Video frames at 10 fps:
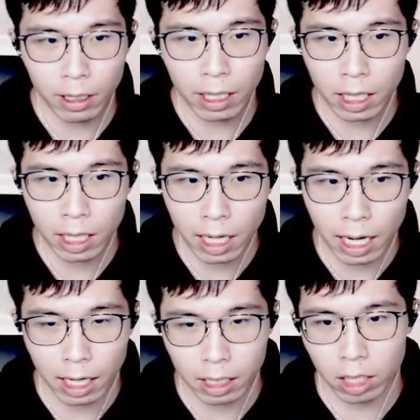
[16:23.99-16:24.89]
key
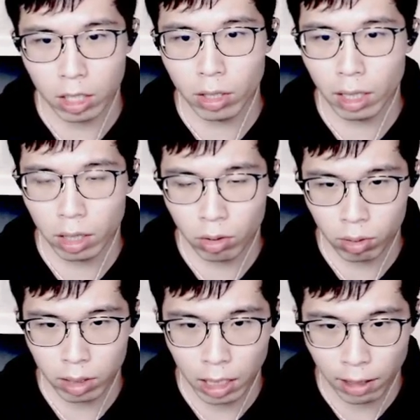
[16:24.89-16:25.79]
idea is
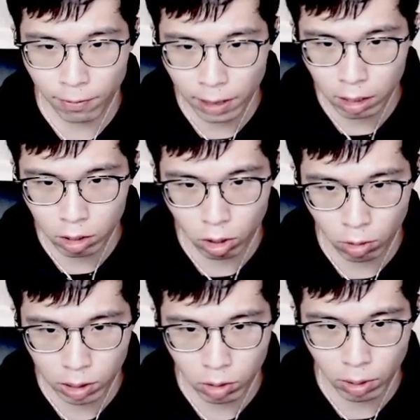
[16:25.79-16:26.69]
to defend the
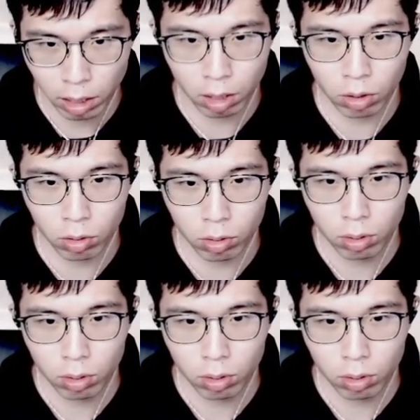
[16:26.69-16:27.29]
territories here,